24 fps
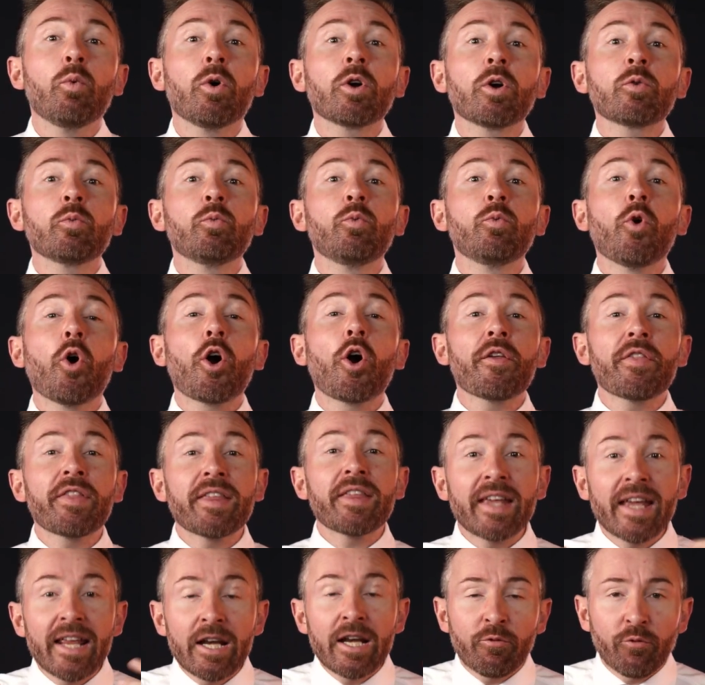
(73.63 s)
were the
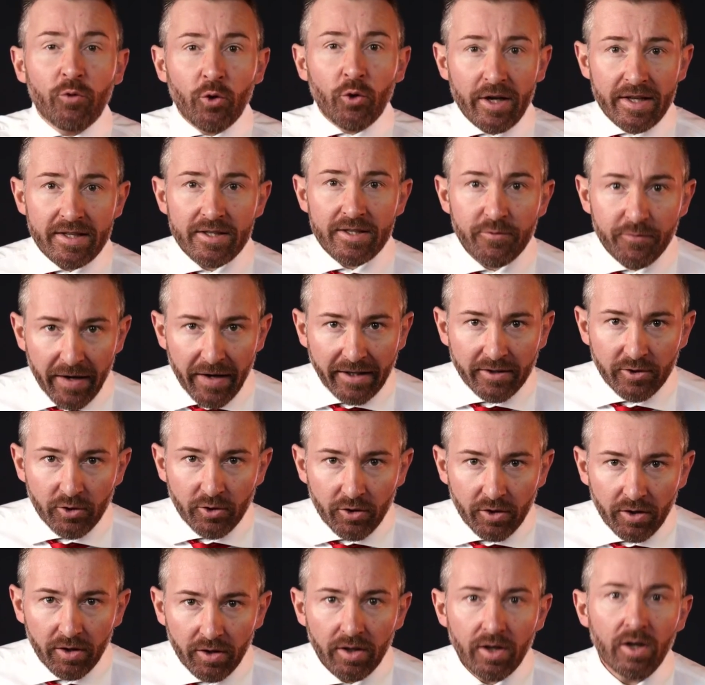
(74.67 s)
influence factor,
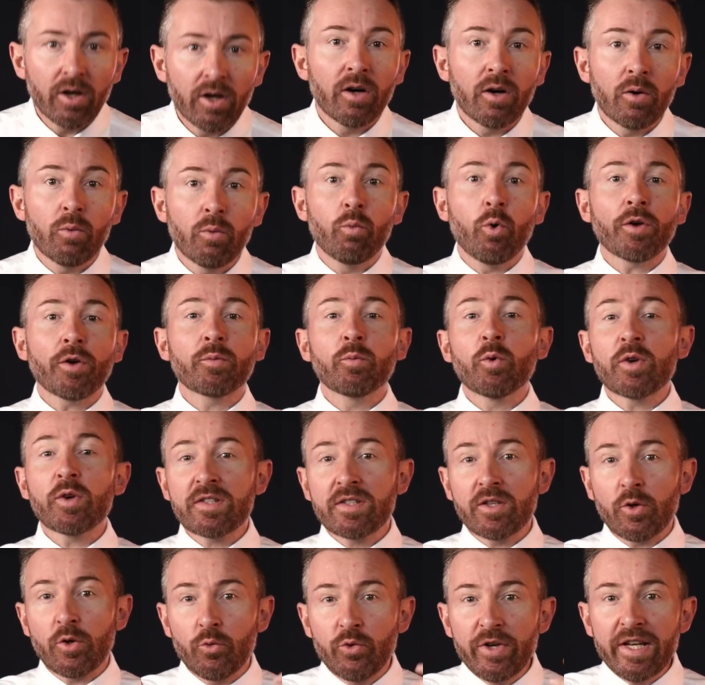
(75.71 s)
what was the
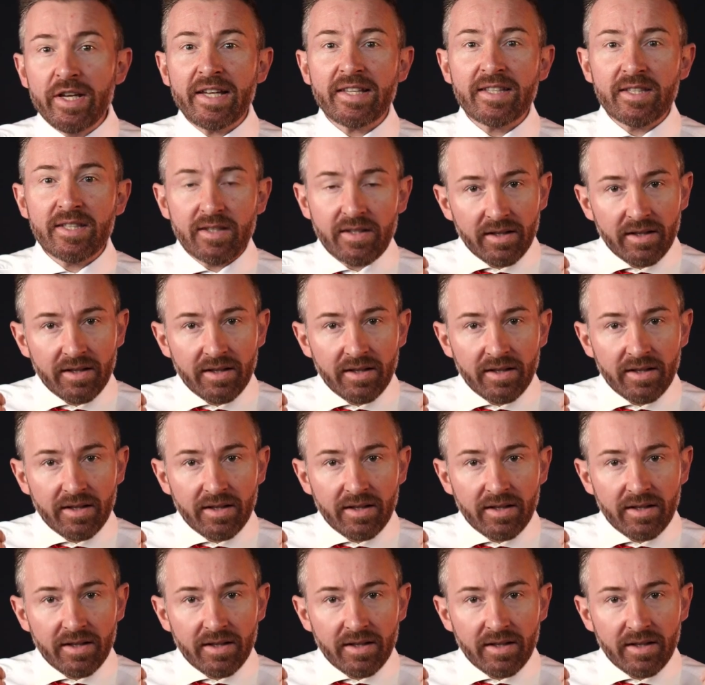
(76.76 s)
reason